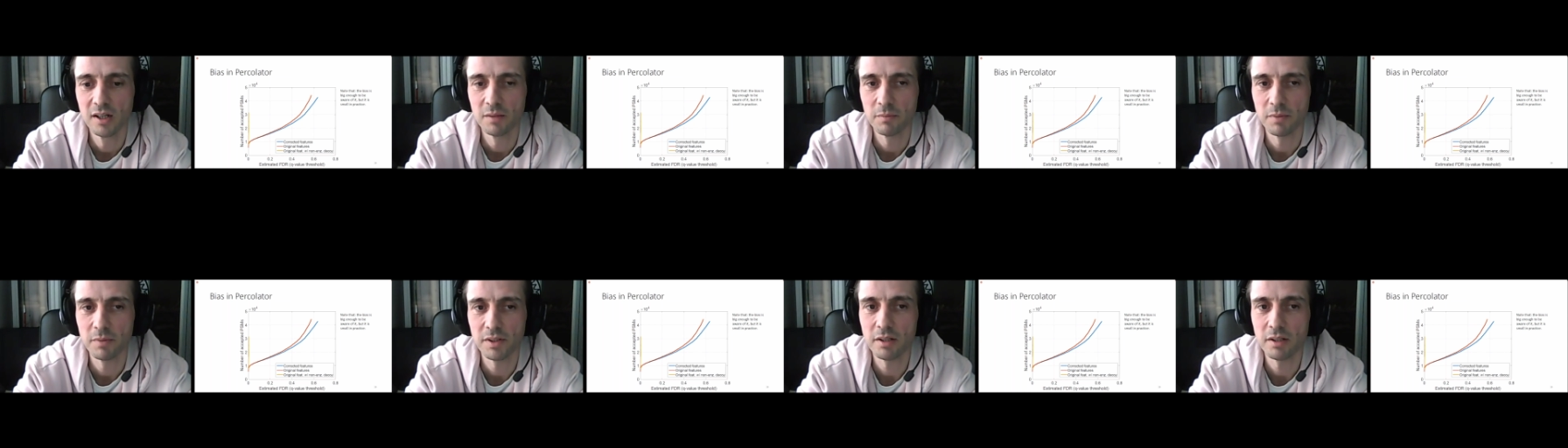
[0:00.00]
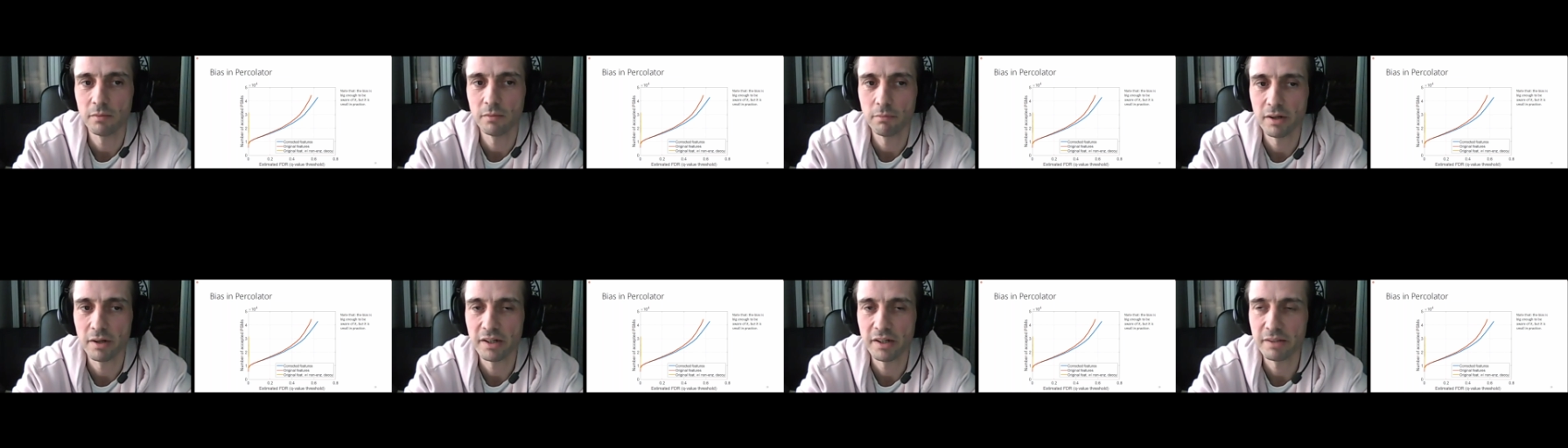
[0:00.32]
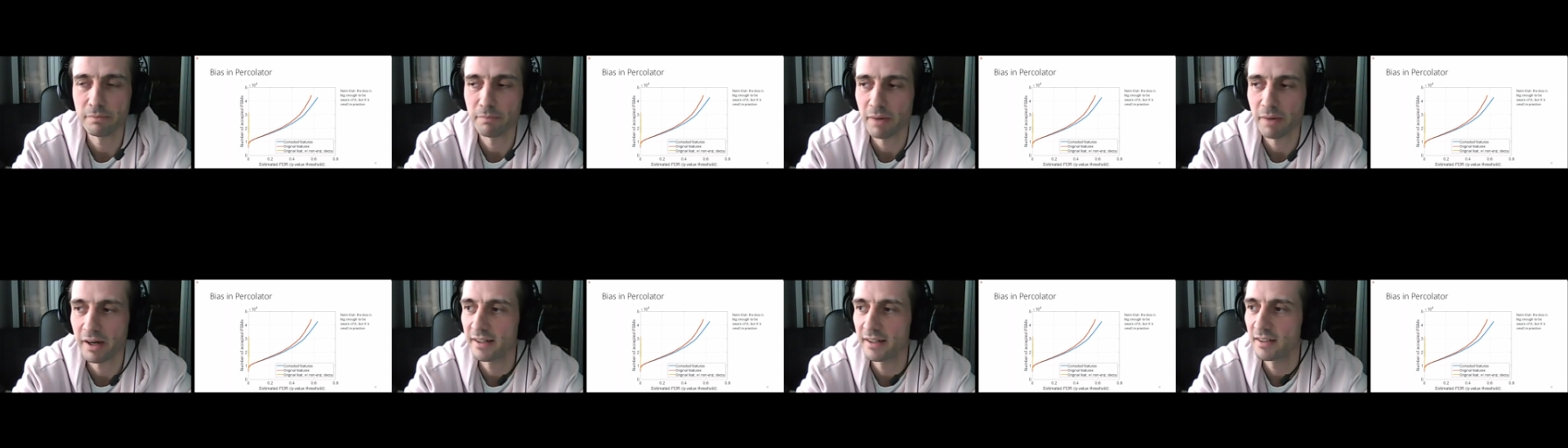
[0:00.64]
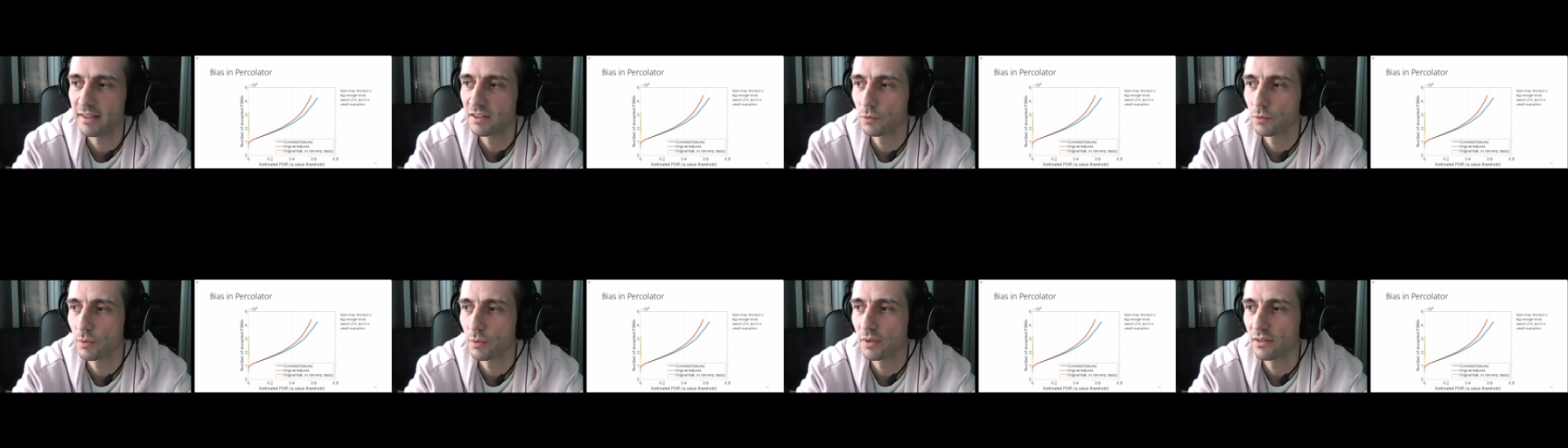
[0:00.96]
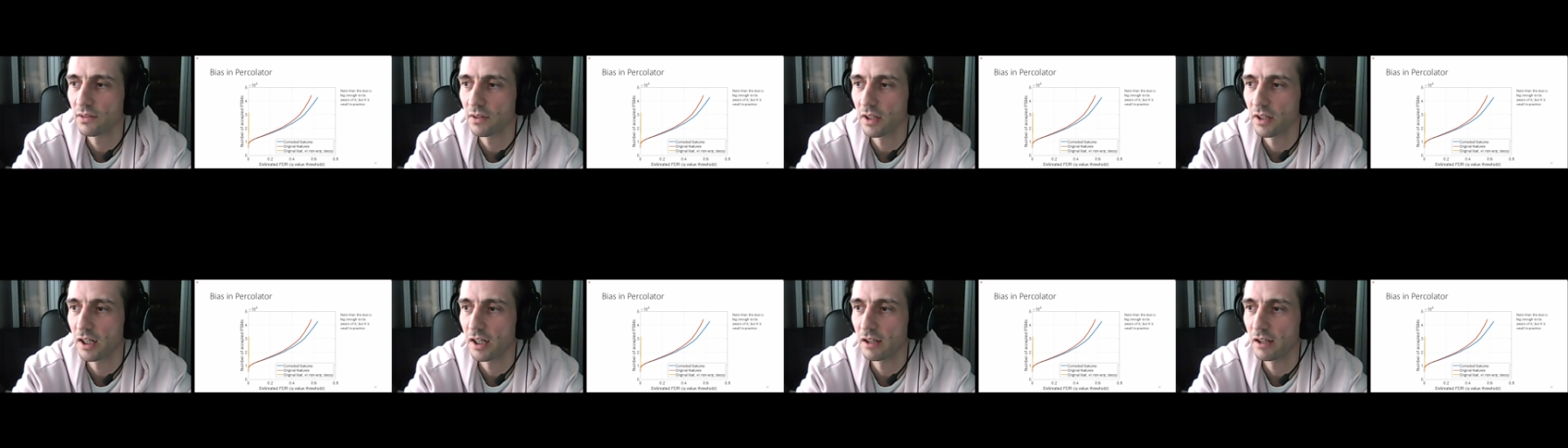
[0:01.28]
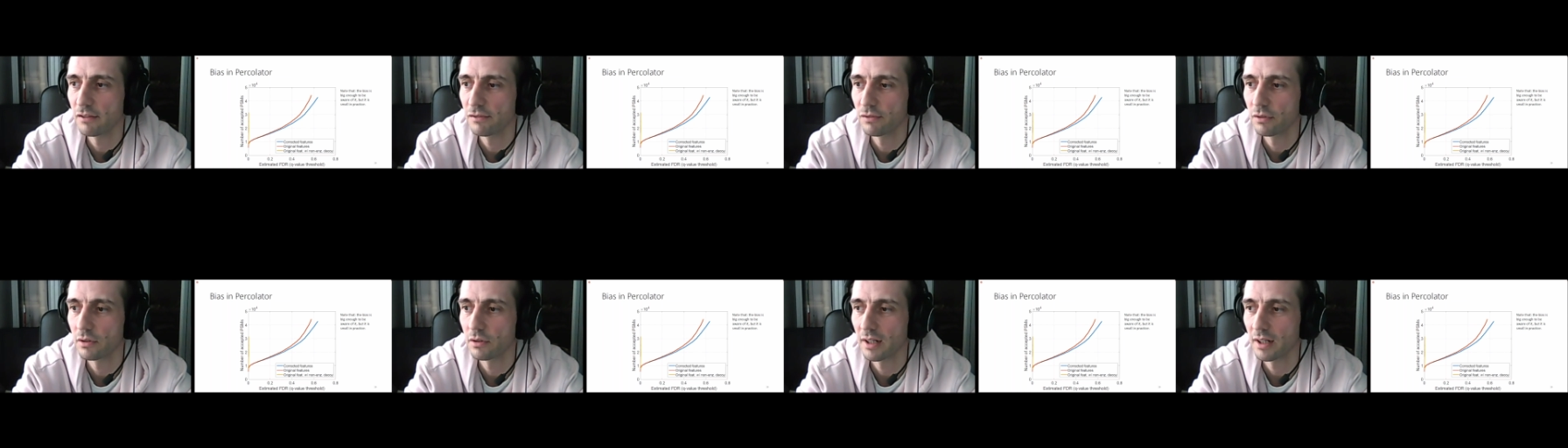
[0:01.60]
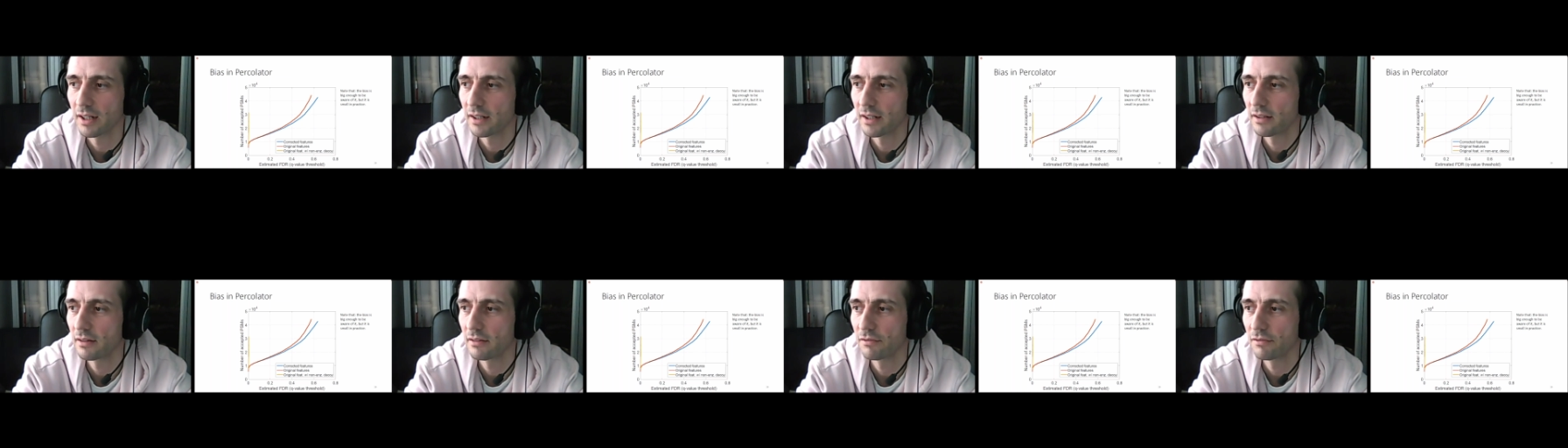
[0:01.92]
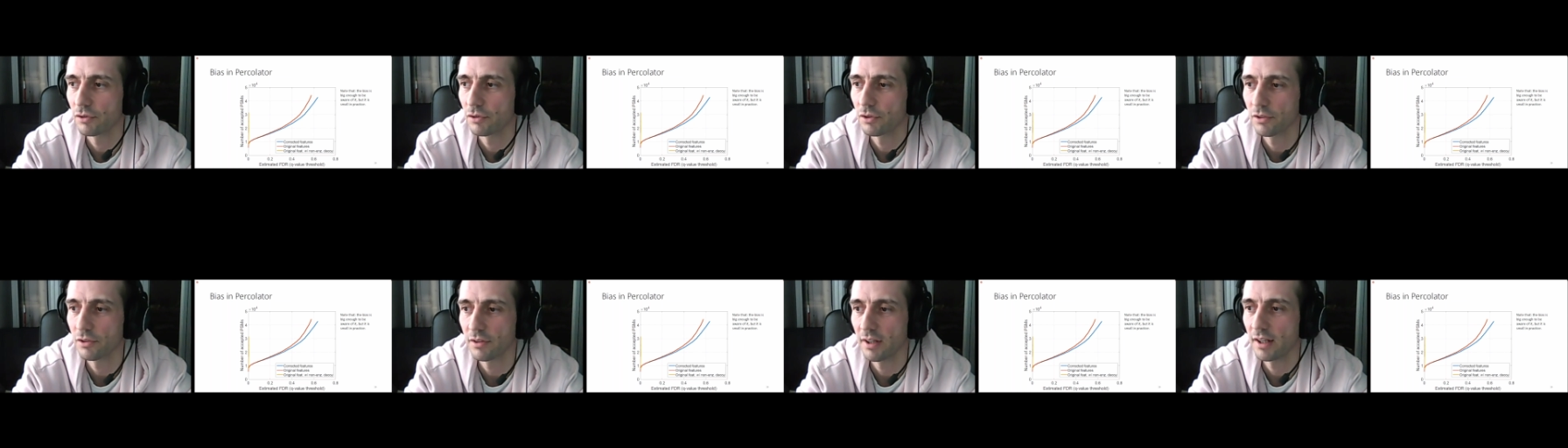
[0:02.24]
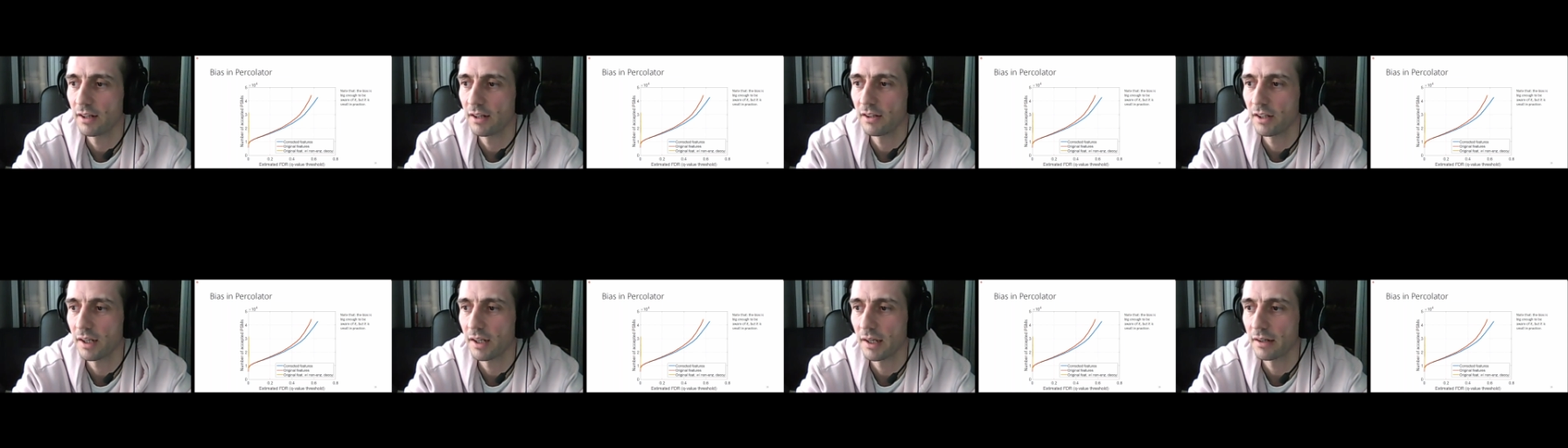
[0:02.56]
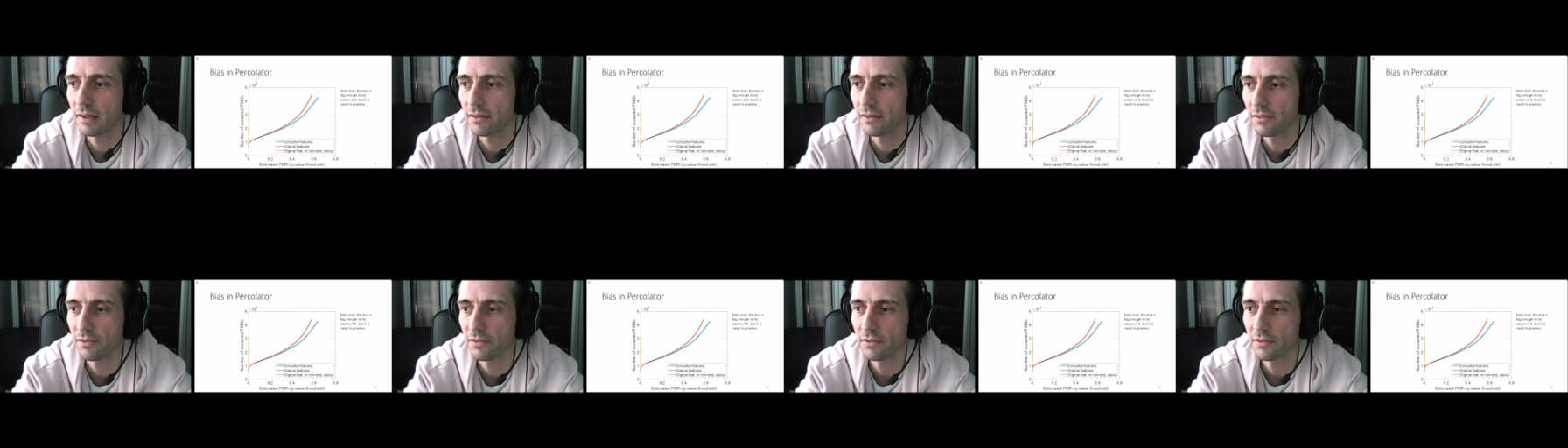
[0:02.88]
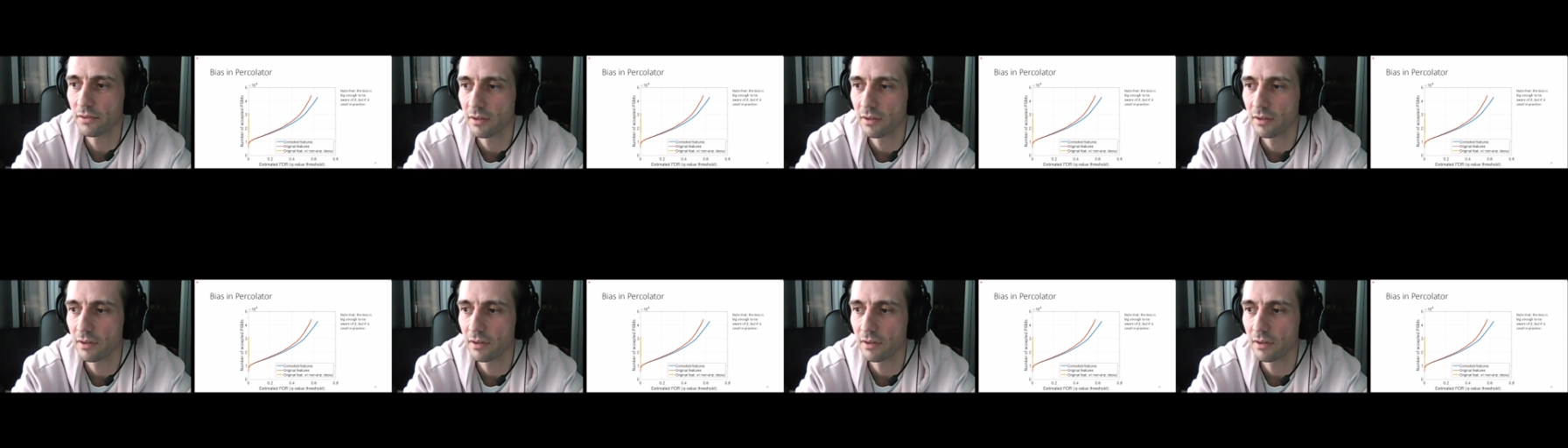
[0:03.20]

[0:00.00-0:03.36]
but the bias was there for 10 years,